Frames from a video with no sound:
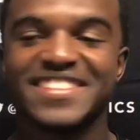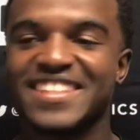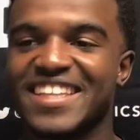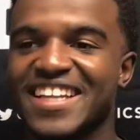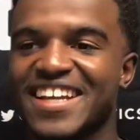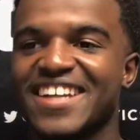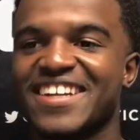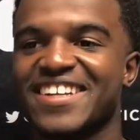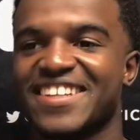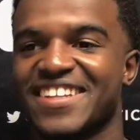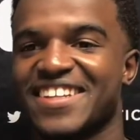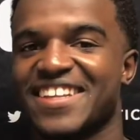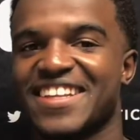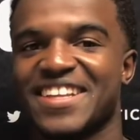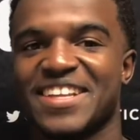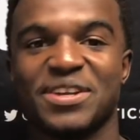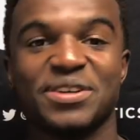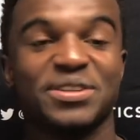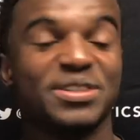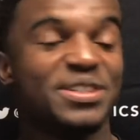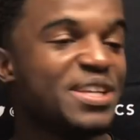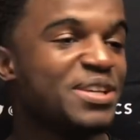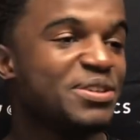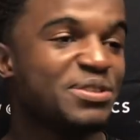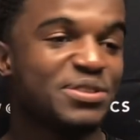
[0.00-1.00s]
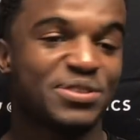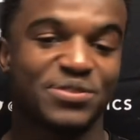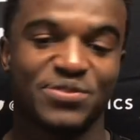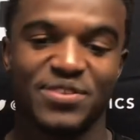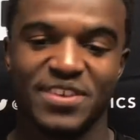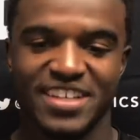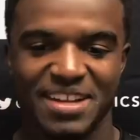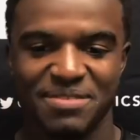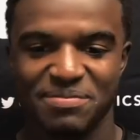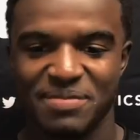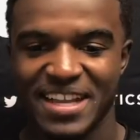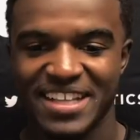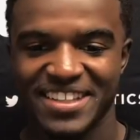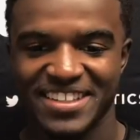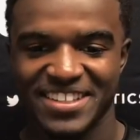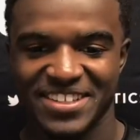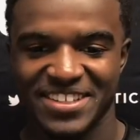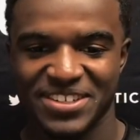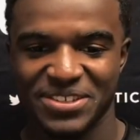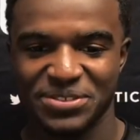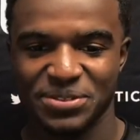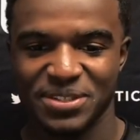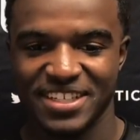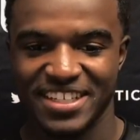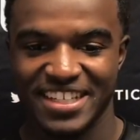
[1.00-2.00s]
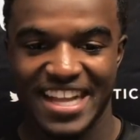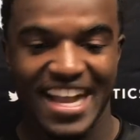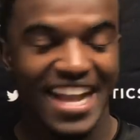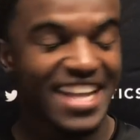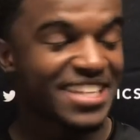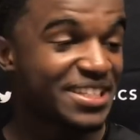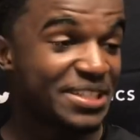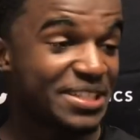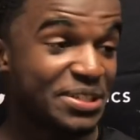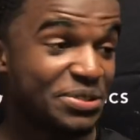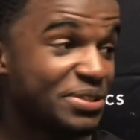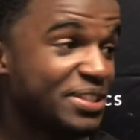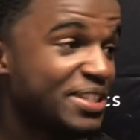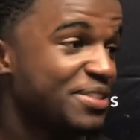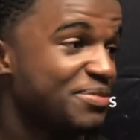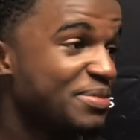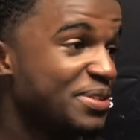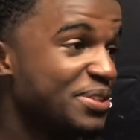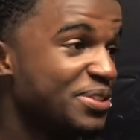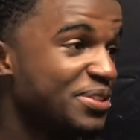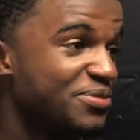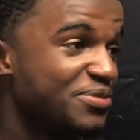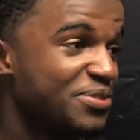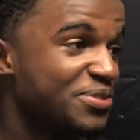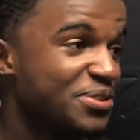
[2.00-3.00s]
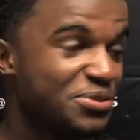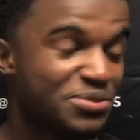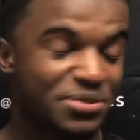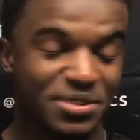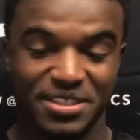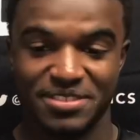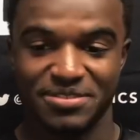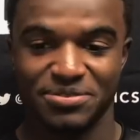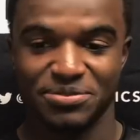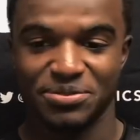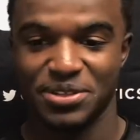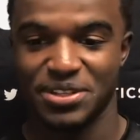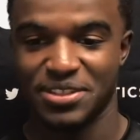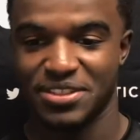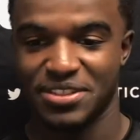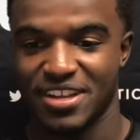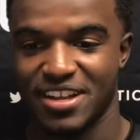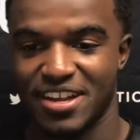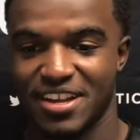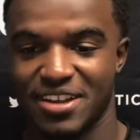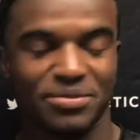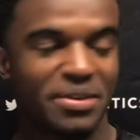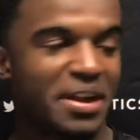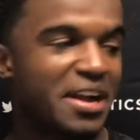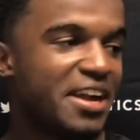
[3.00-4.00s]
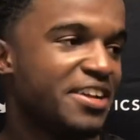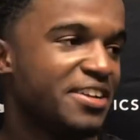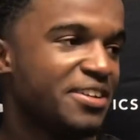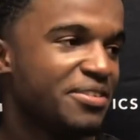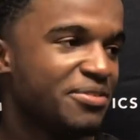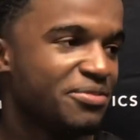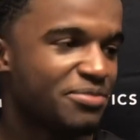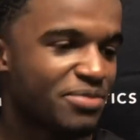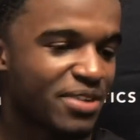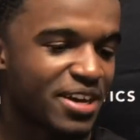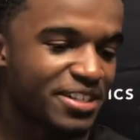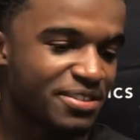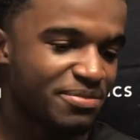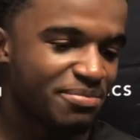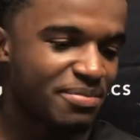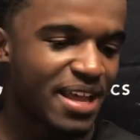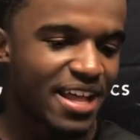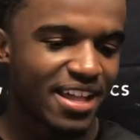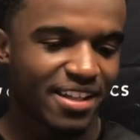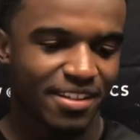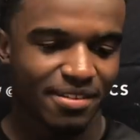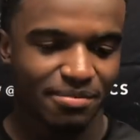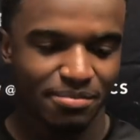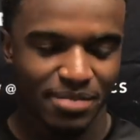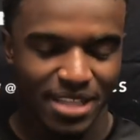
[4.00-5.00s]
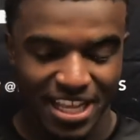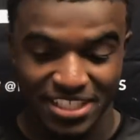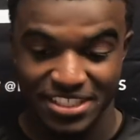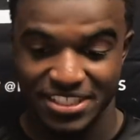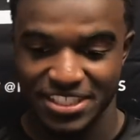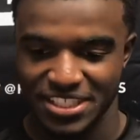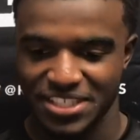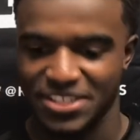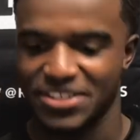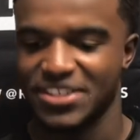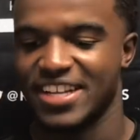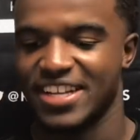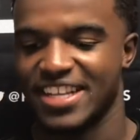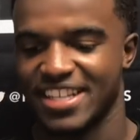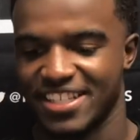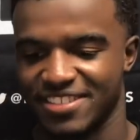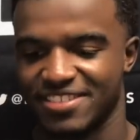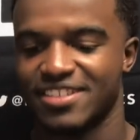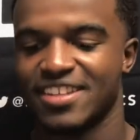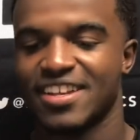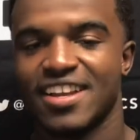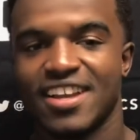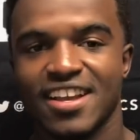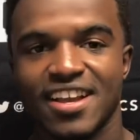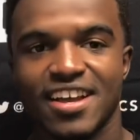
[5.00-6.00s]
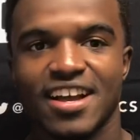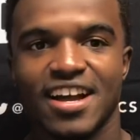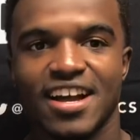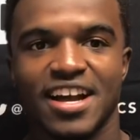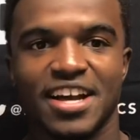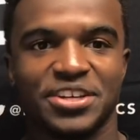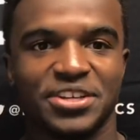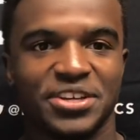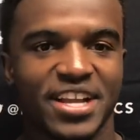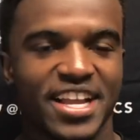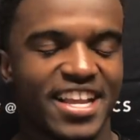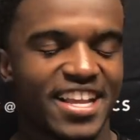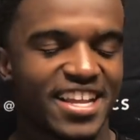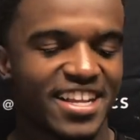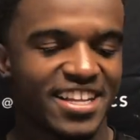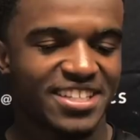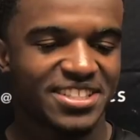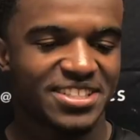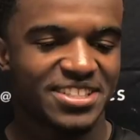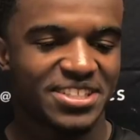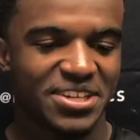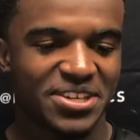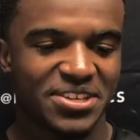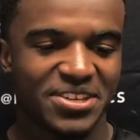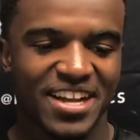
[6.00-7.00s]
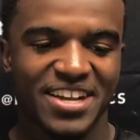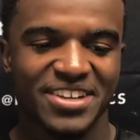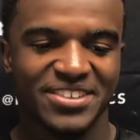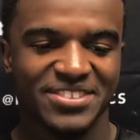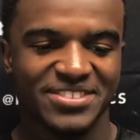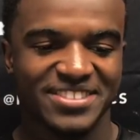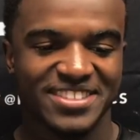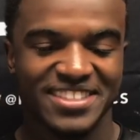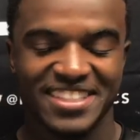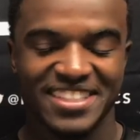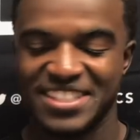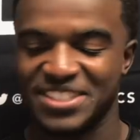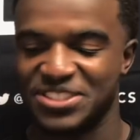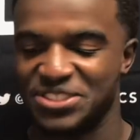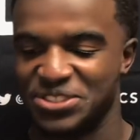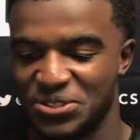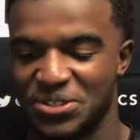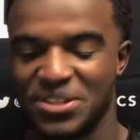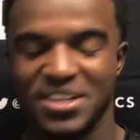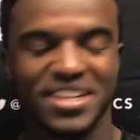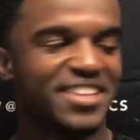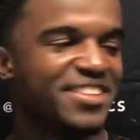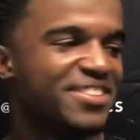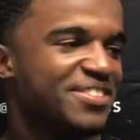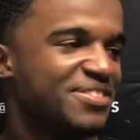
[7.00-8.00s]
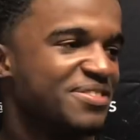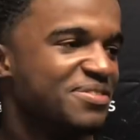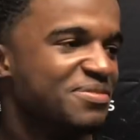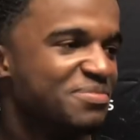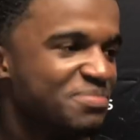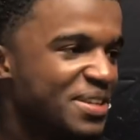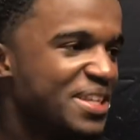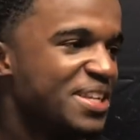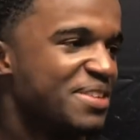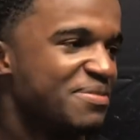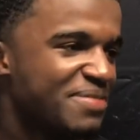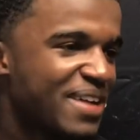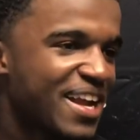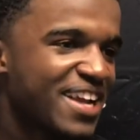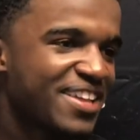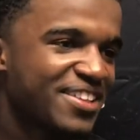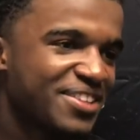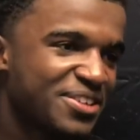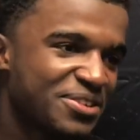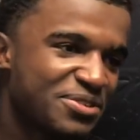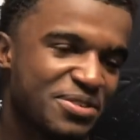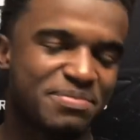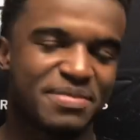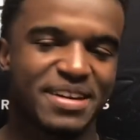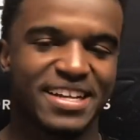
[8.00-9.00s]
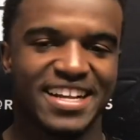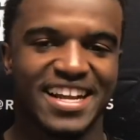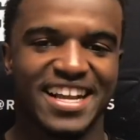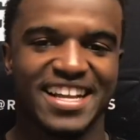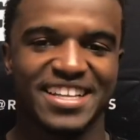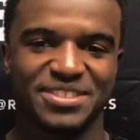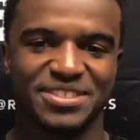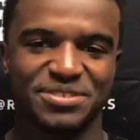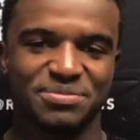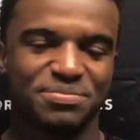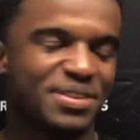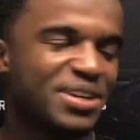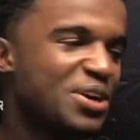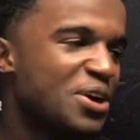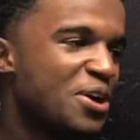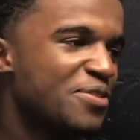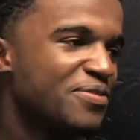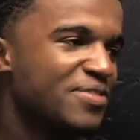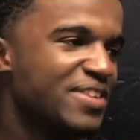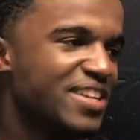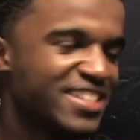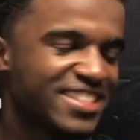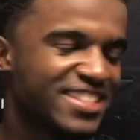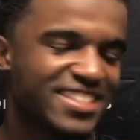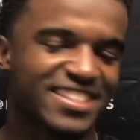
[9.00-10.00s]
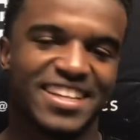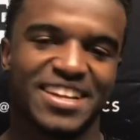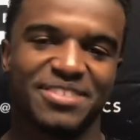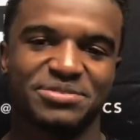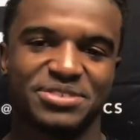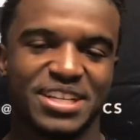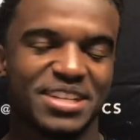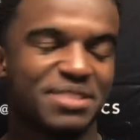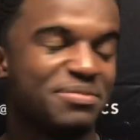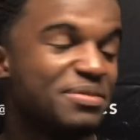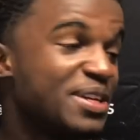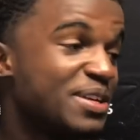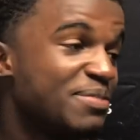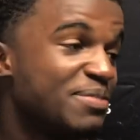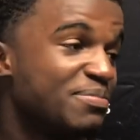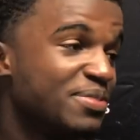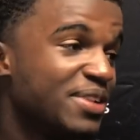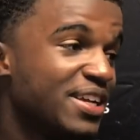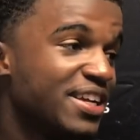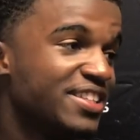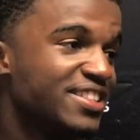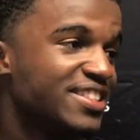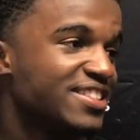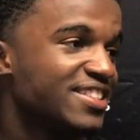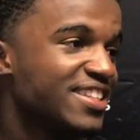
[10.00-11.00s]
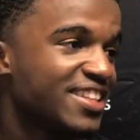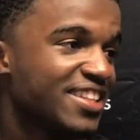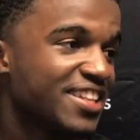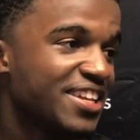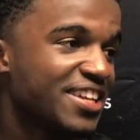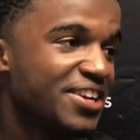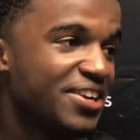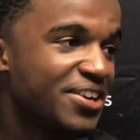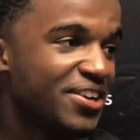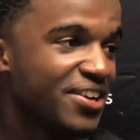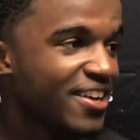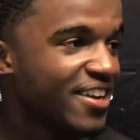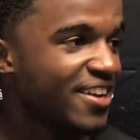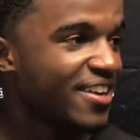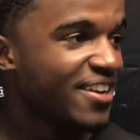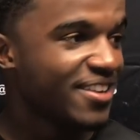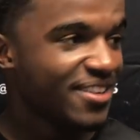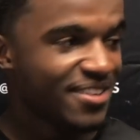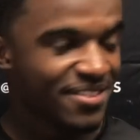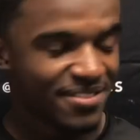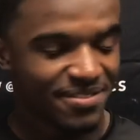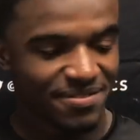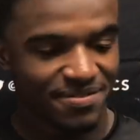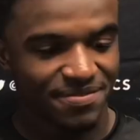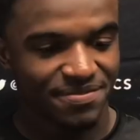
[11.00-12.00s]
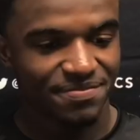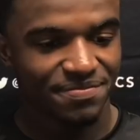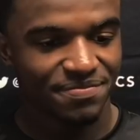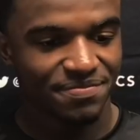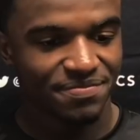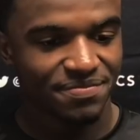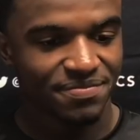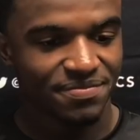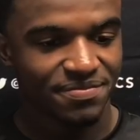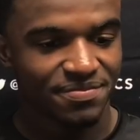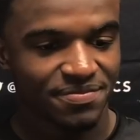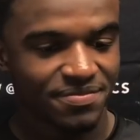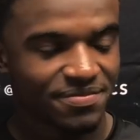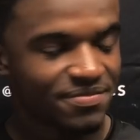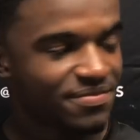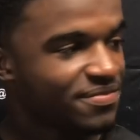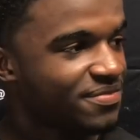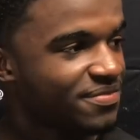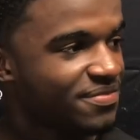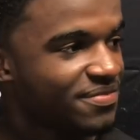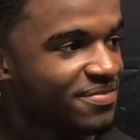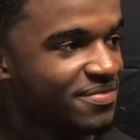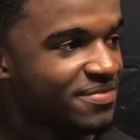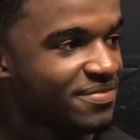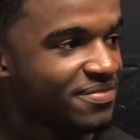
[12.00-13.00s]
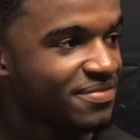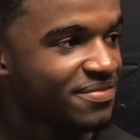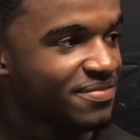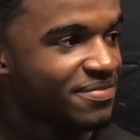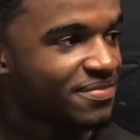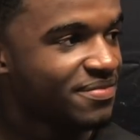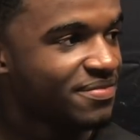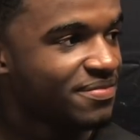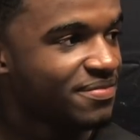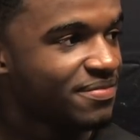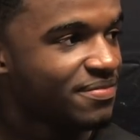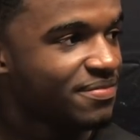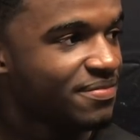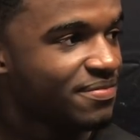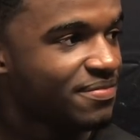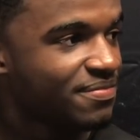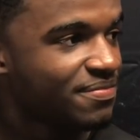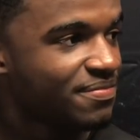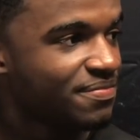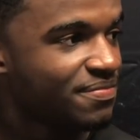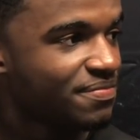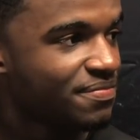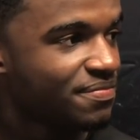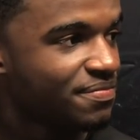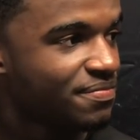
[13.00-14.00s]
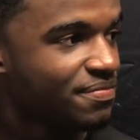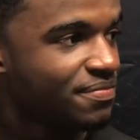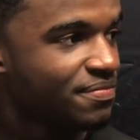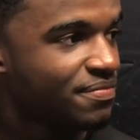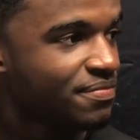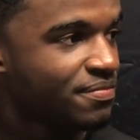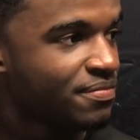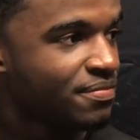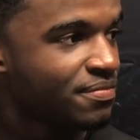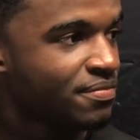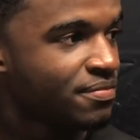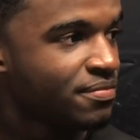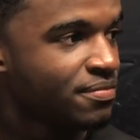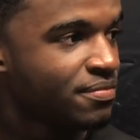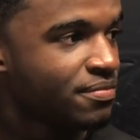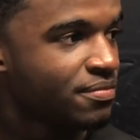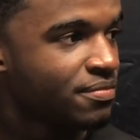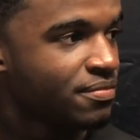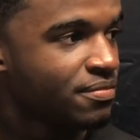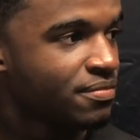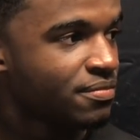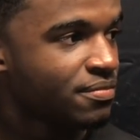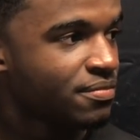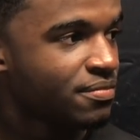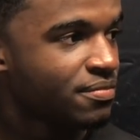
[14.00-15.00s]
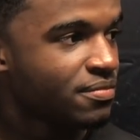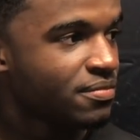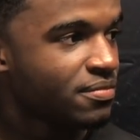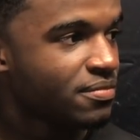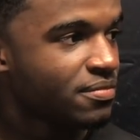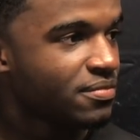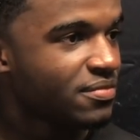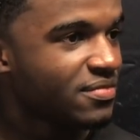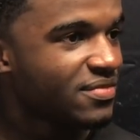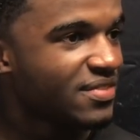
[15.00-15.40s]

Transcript: It was, it was fun. I'm back there with guys I don't get to be on the field with, with uh, Raheem, Raheem Blackshear and Hunter Higgs. So I was enjoying being back there with my guys who play offense, and I'm trying to make a play just like they are. I'm looking forward to for a second. I don't think you had a, uh, a catch that you could take the ball out, did you?